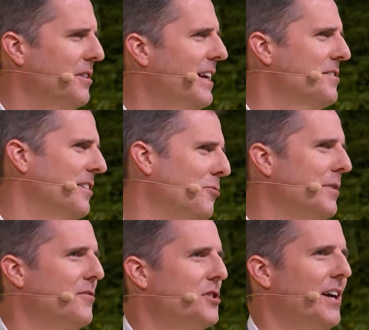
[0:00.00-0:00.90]
So that's a little
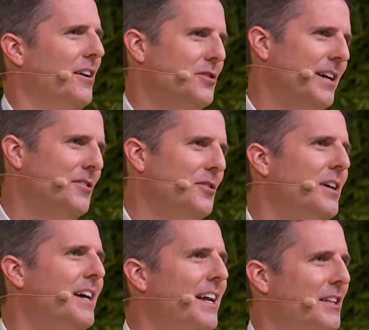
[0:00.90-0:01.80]
bit of a challenge. How do you
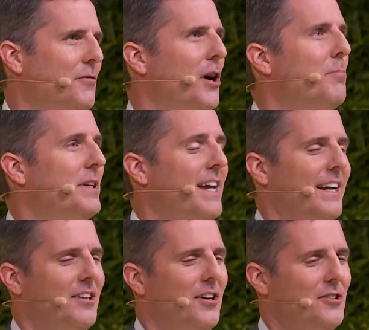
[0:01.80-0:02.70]
develop a
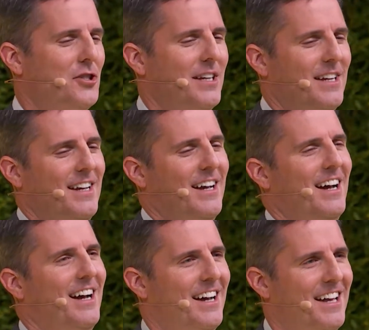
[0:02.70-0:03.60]
technology
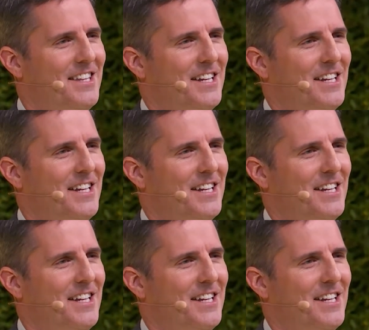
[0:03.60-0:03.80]
uh,